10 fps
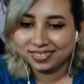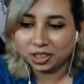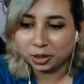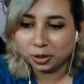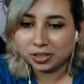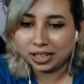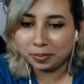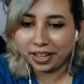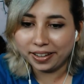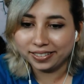Well, don't tell
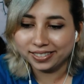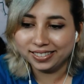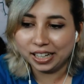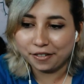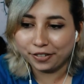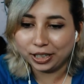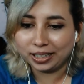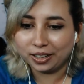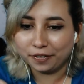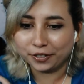me they fall in
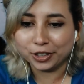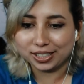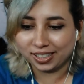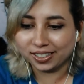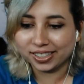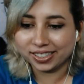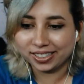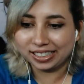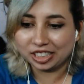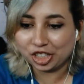love for each other.
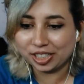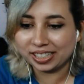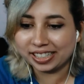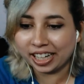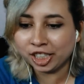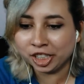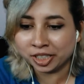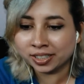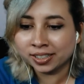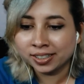She's engaged.